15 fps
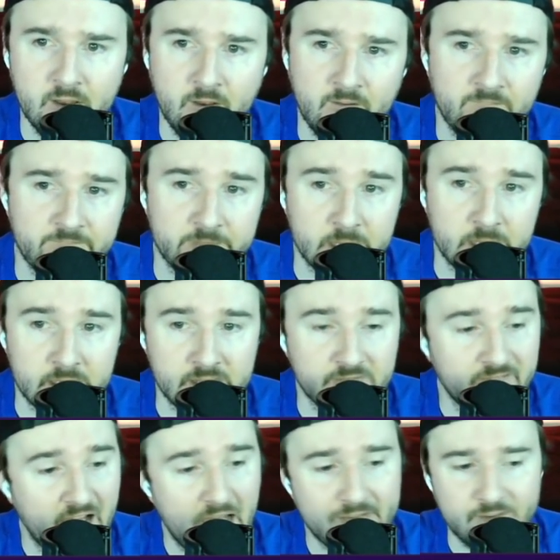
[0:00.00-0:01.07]
Philly
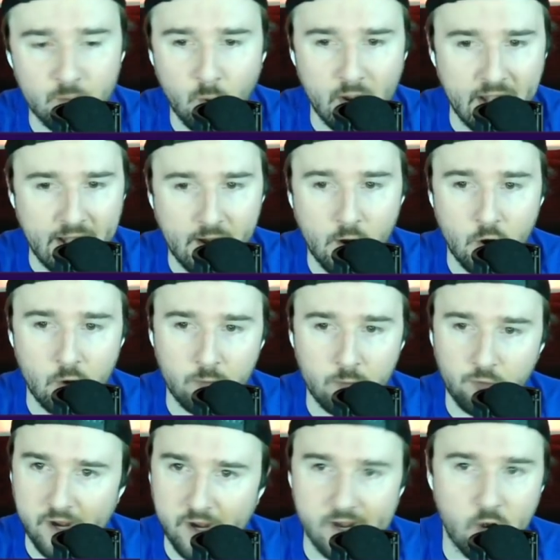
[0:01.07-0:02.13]
5-1 at home,
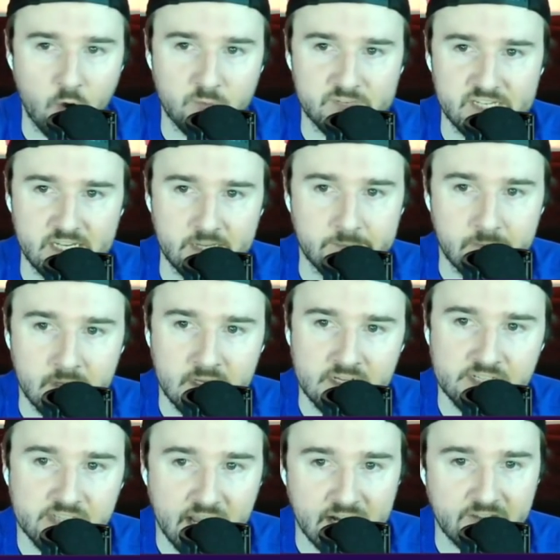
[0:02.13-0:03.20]
great home team,
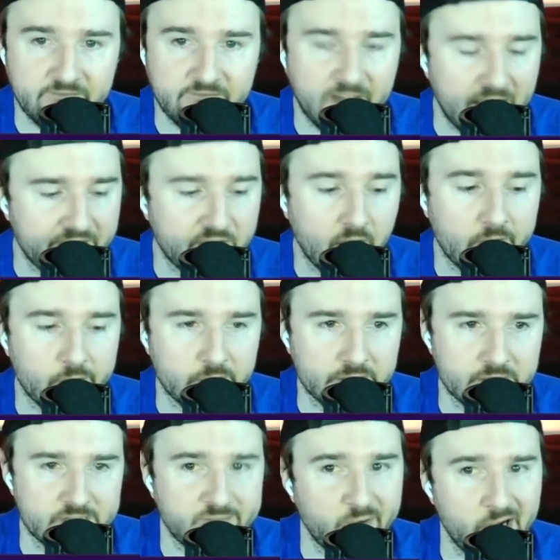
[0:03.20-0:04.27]
10-5 covering the
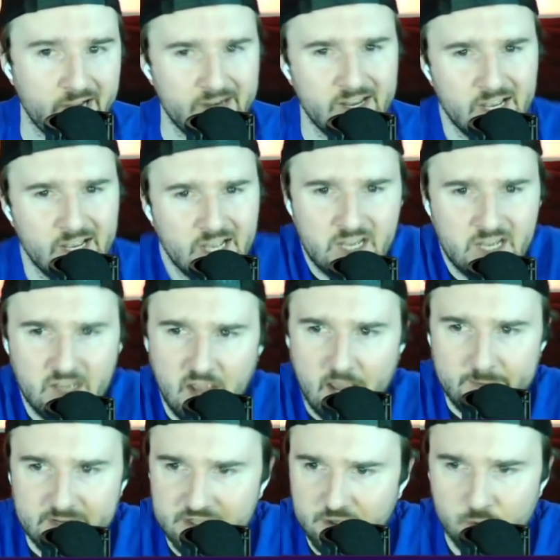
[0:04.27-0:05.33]
spread. I
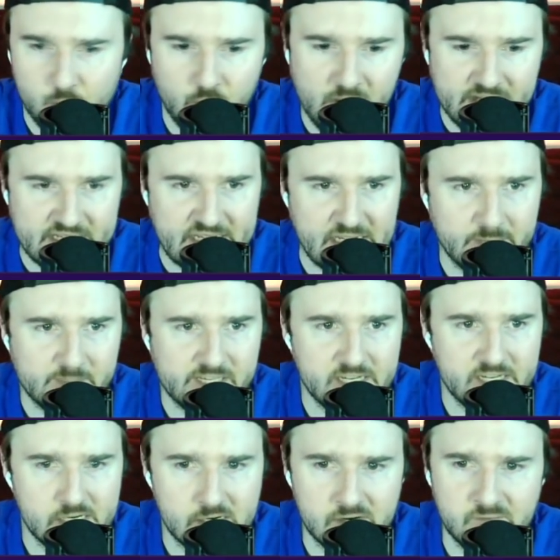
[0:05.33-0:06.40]
mean, two great teams here.